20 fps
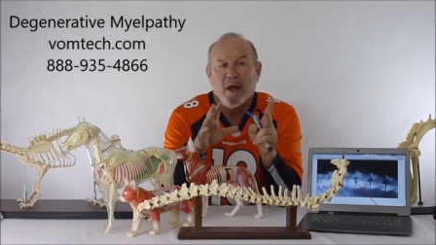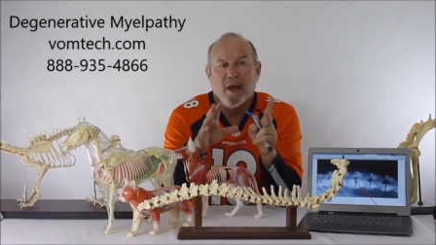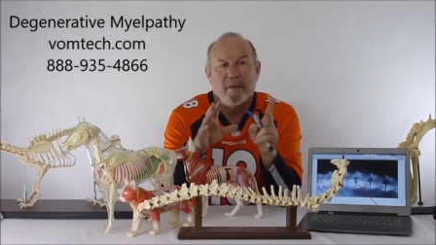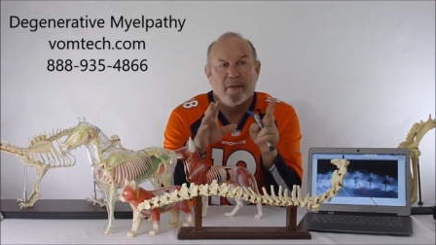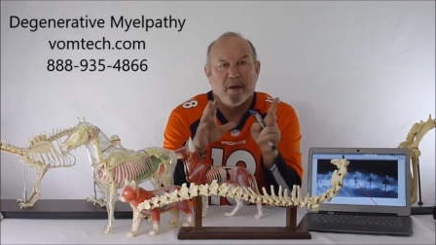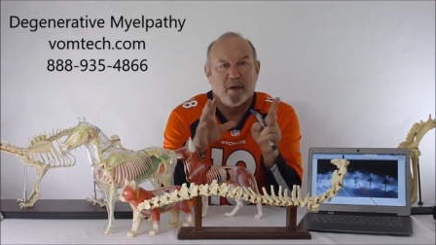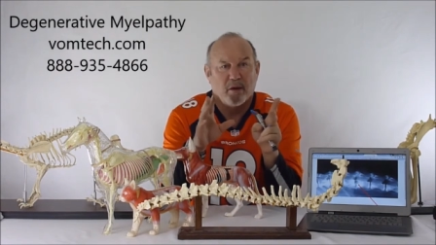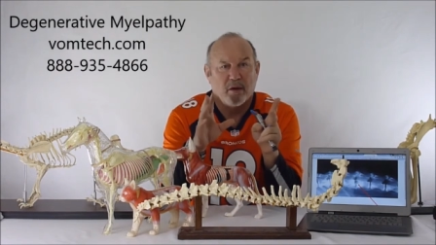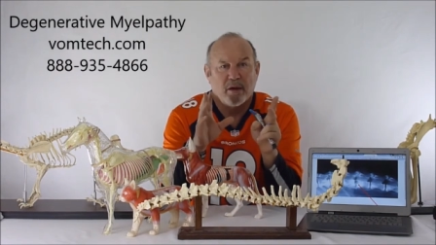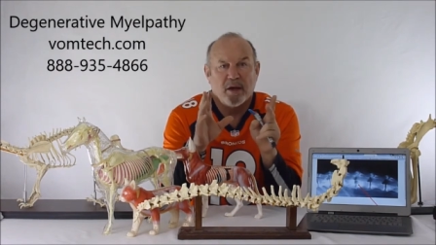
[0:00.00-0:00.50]

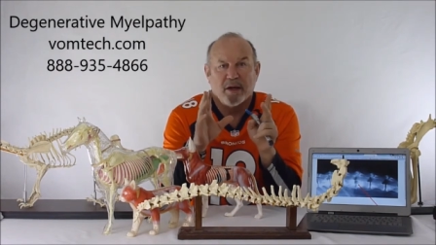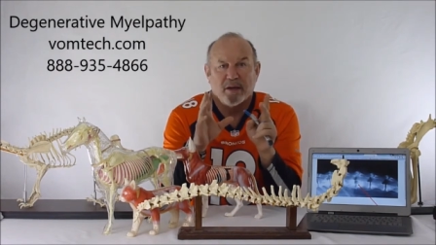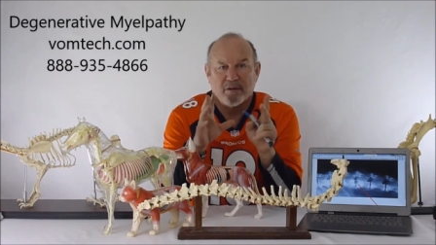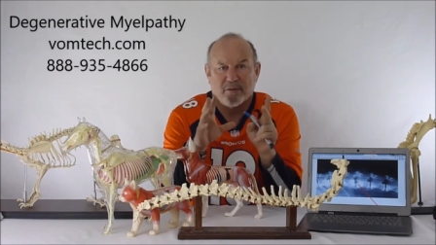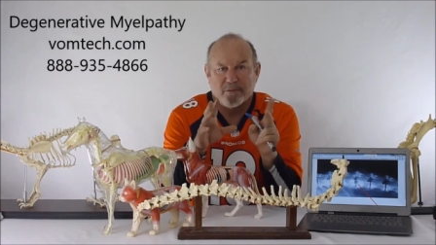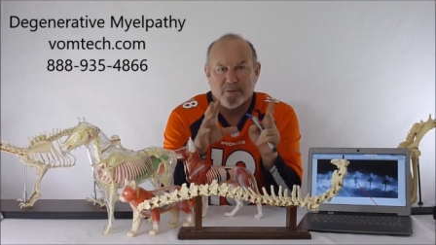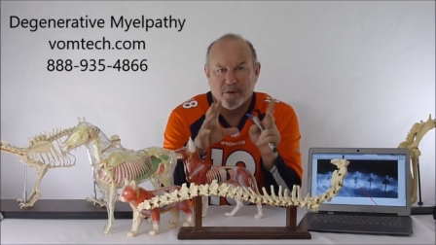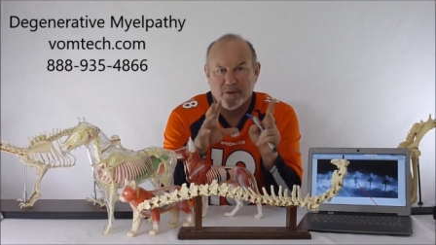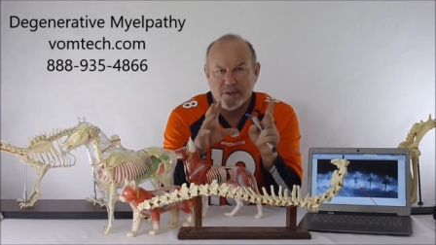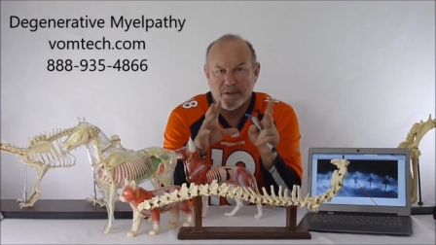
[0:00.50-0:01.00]
and they look like
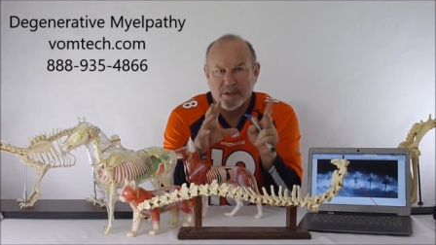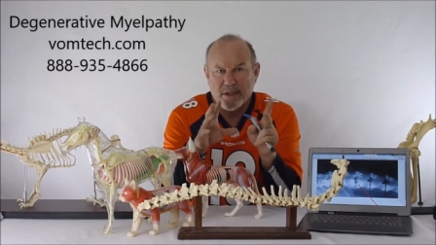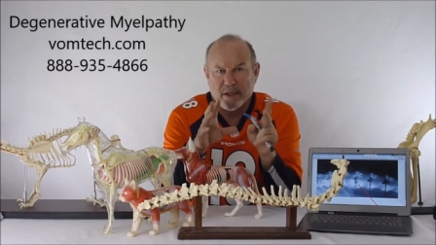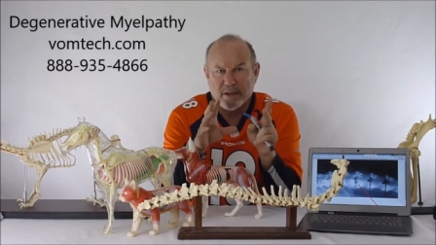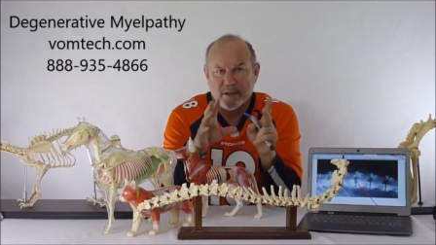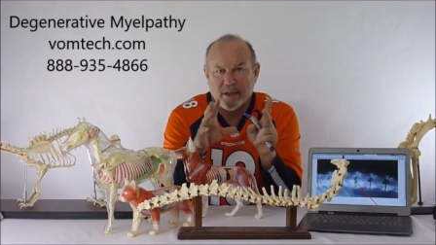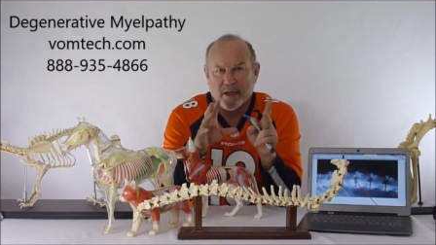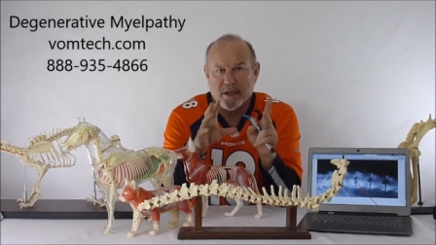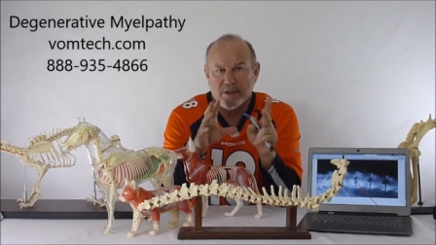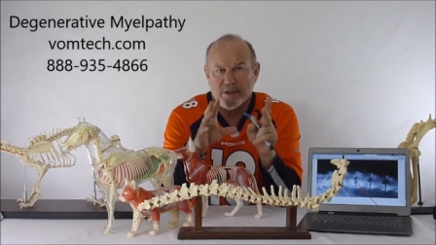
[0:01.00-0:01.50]
the first
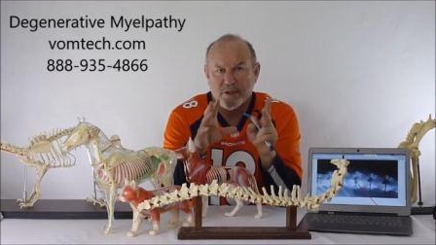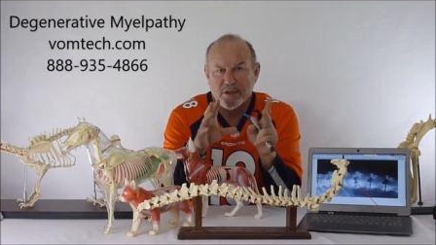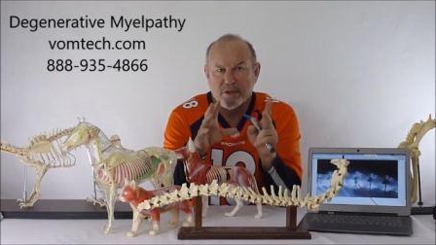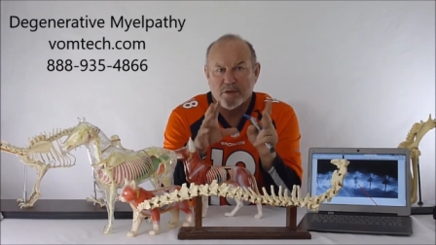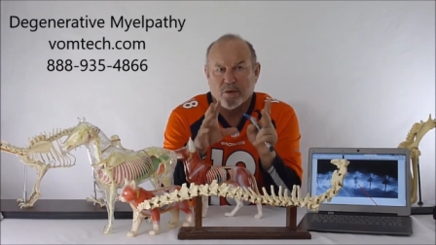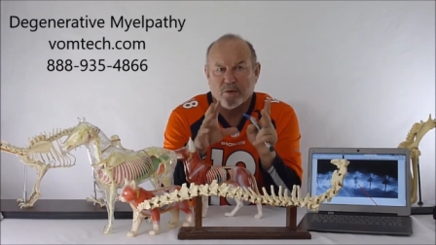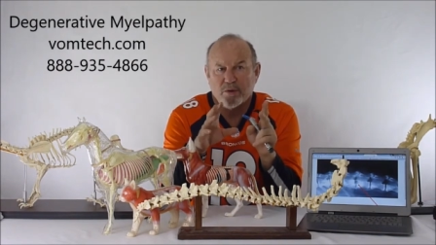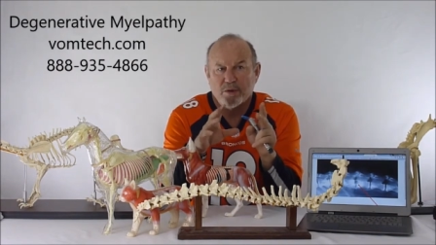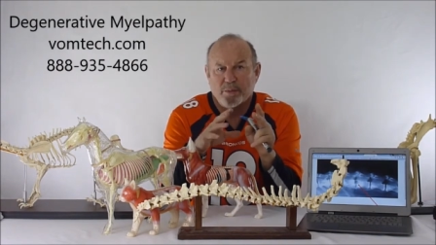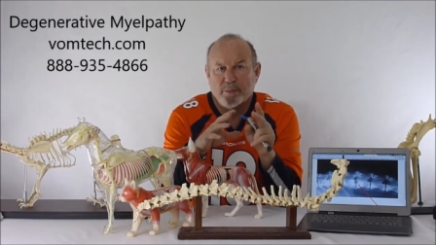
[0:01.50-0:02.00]
set that I just
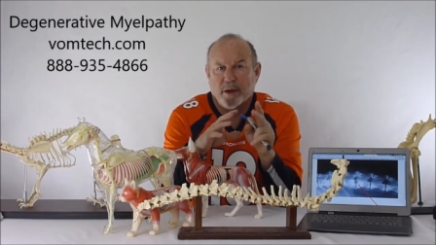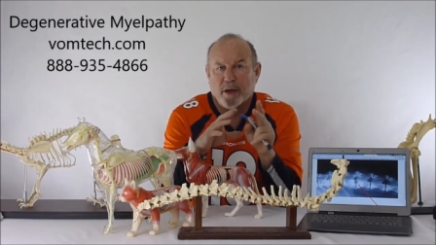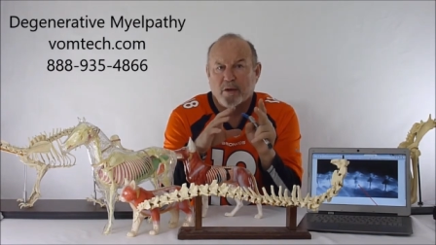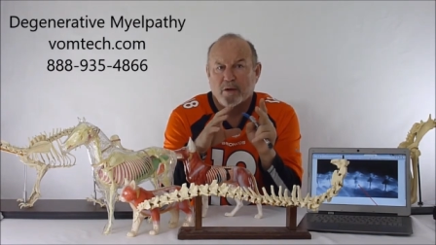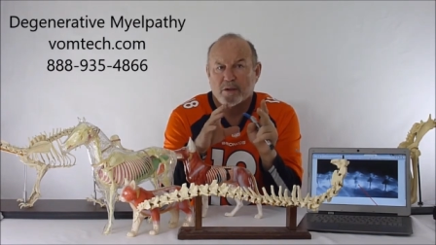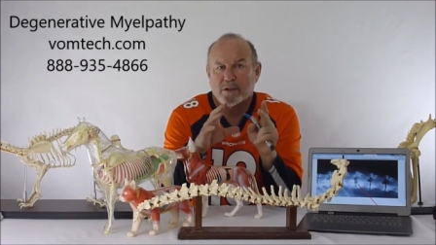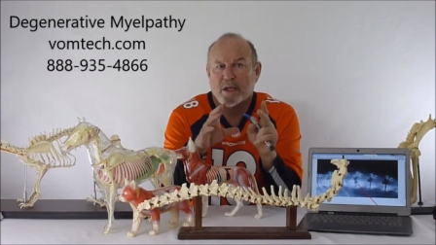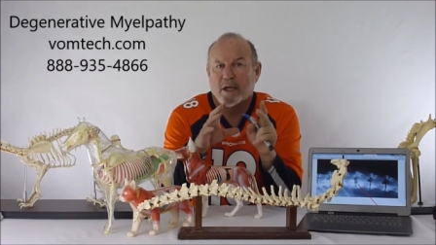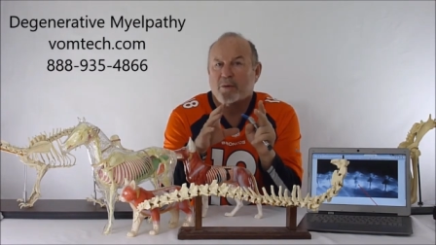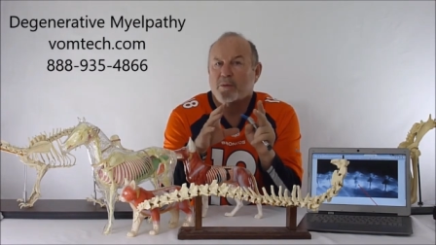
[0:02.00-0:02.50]
told you about. It
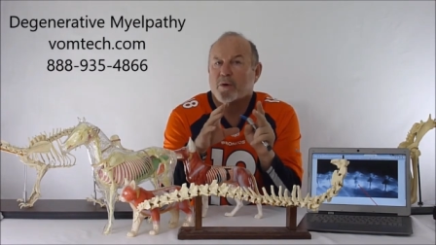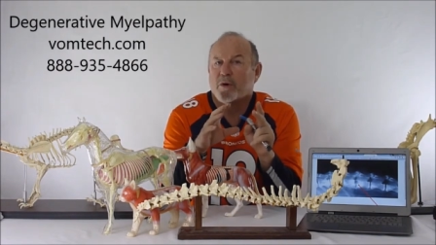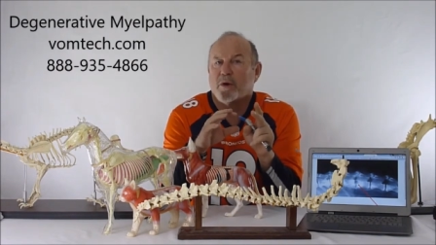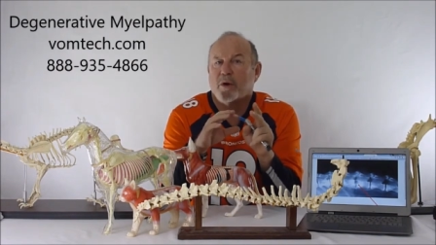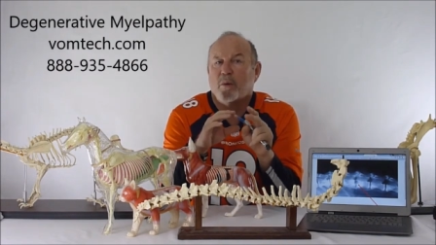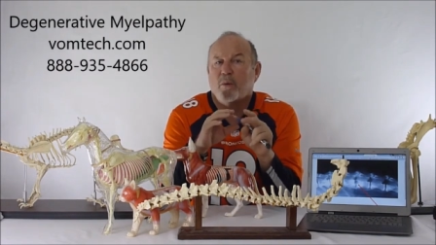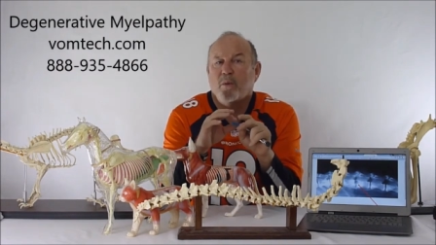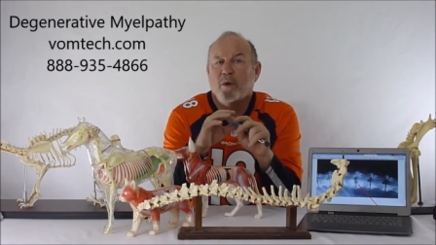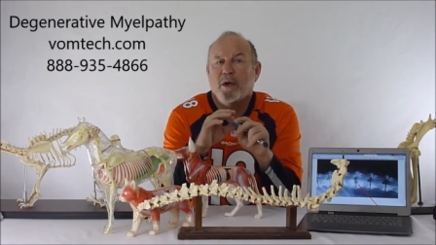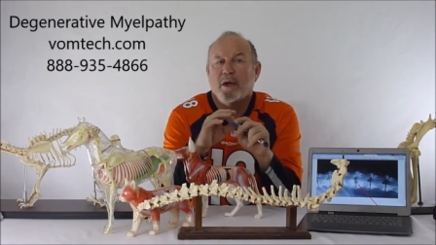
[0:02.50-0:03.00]
looks like we're going
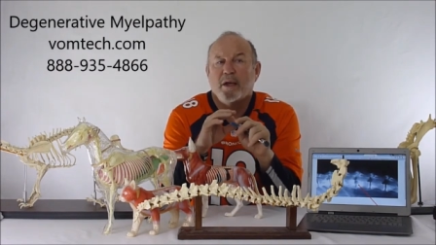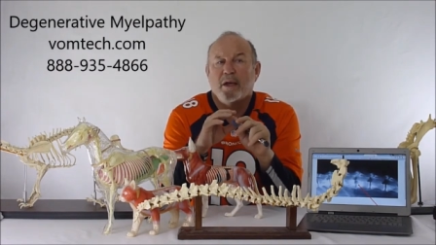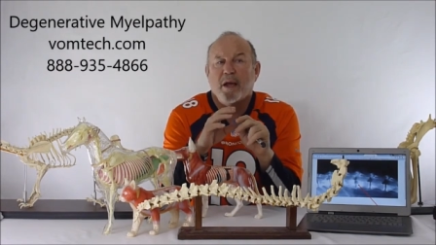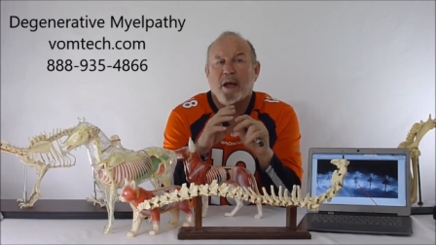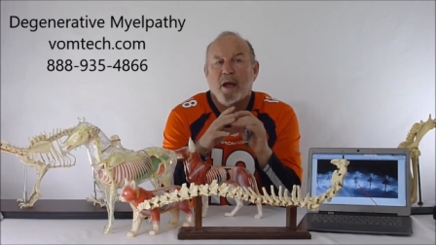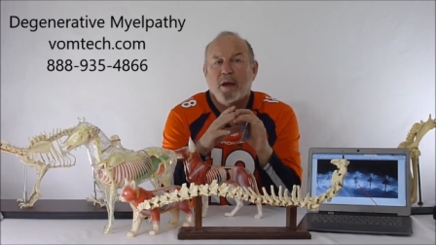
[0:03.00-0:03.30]
to win,